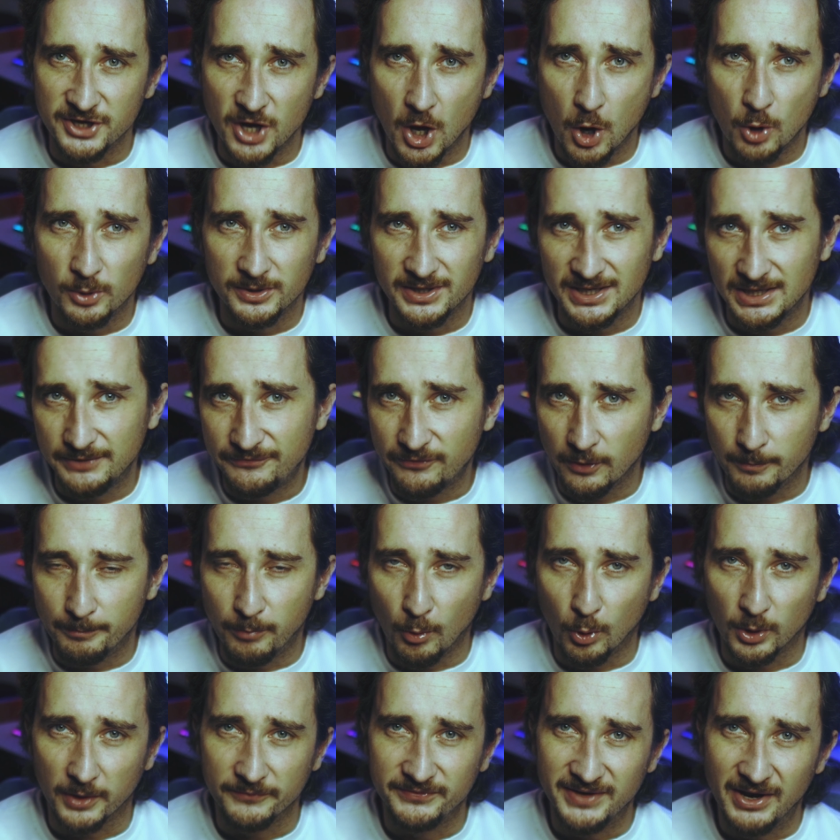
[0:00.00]
no need for a
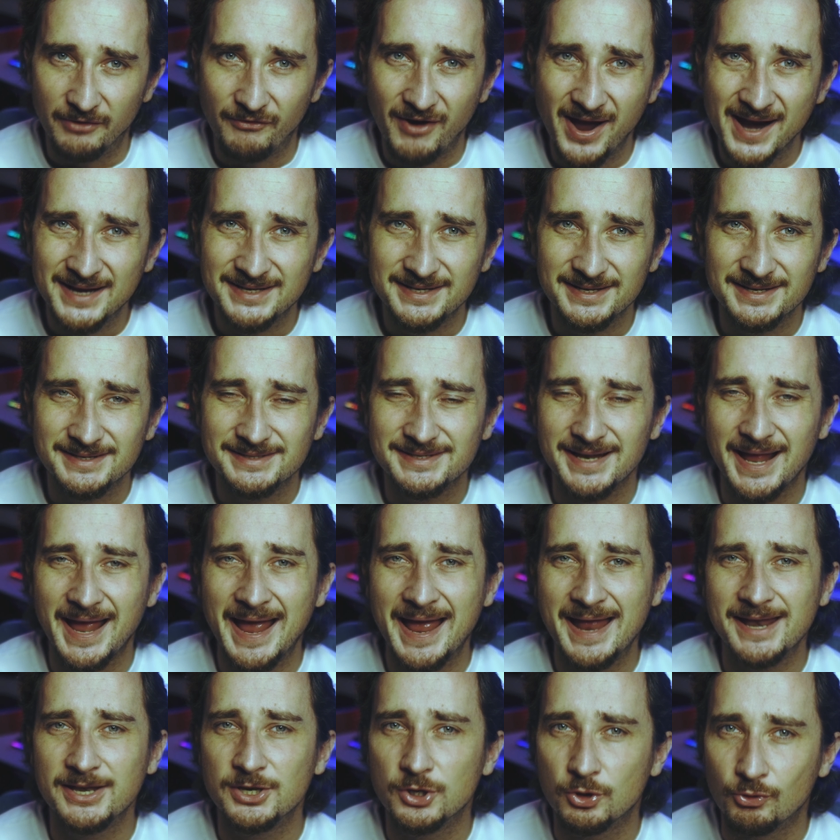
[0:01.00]
board of directors
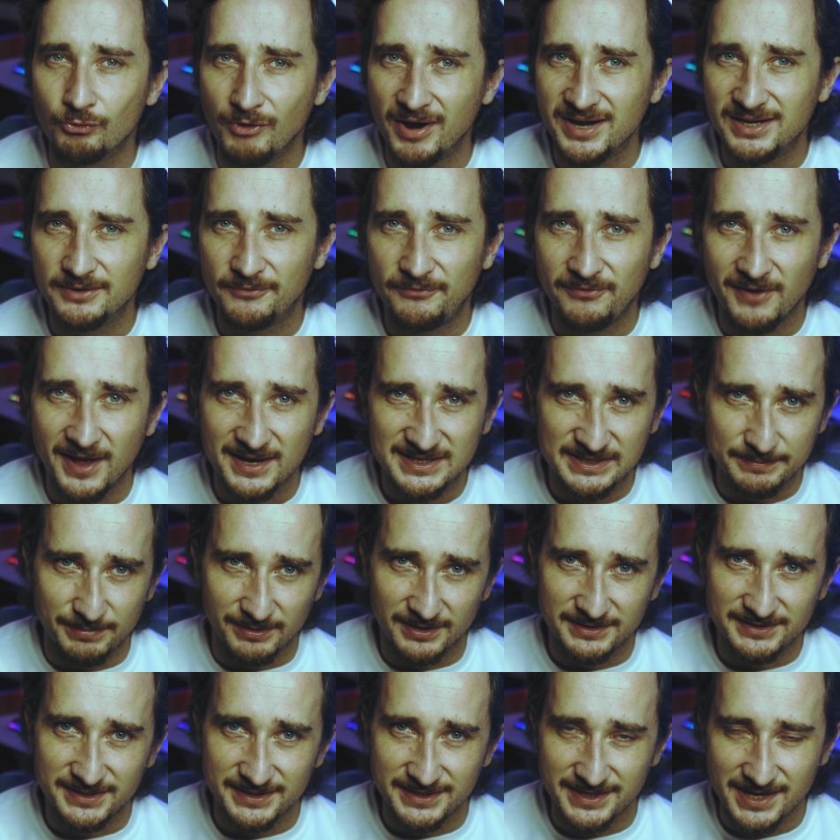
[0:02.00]
and greater
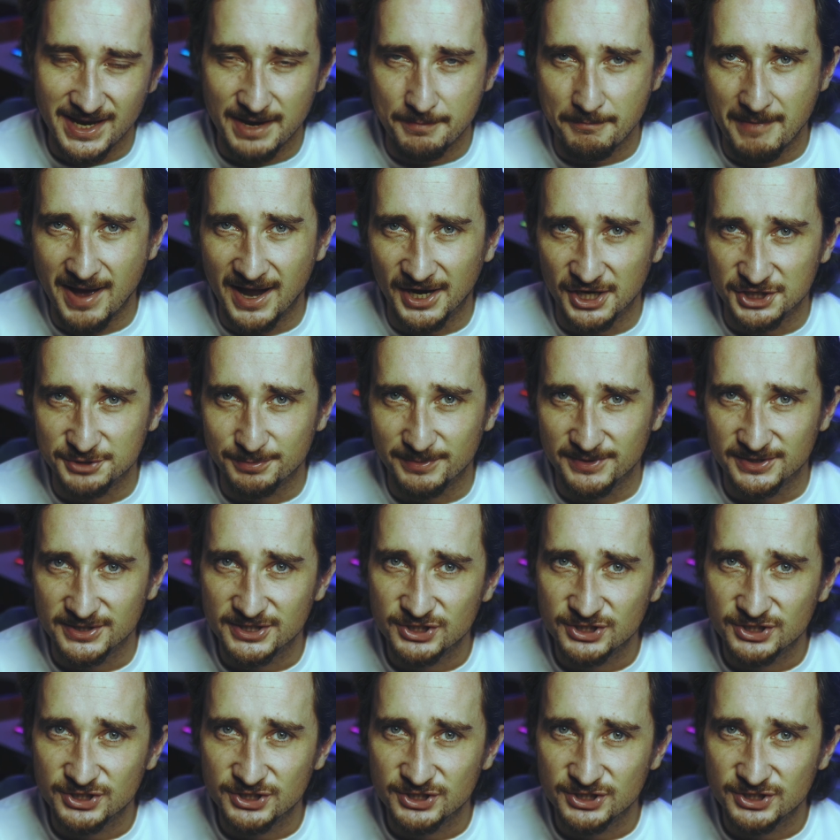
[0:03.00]
flexibility in management